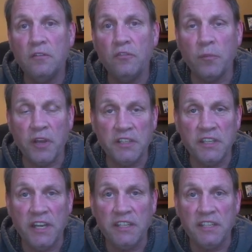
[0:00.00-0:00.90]
from
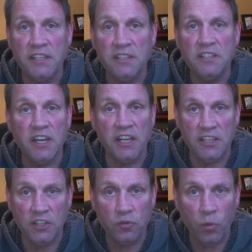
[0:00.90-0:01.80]
1918 to
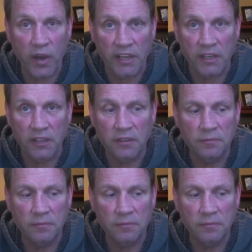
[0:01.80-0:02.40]
1920.